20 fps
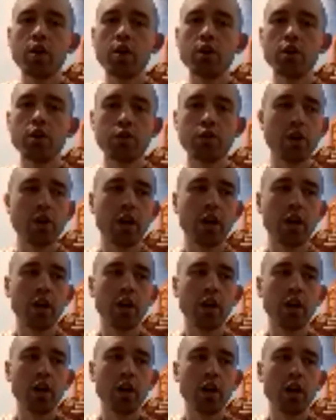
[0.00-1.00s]
So it's
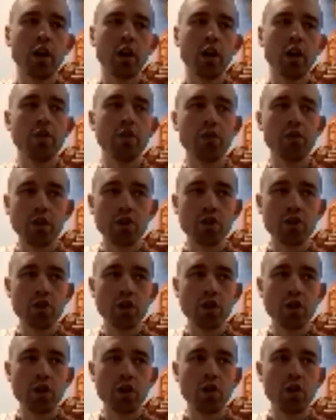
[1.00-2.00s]
like if
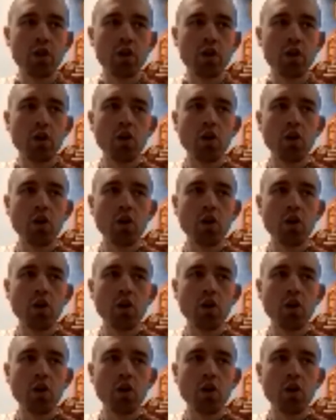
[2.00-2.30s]
Krishna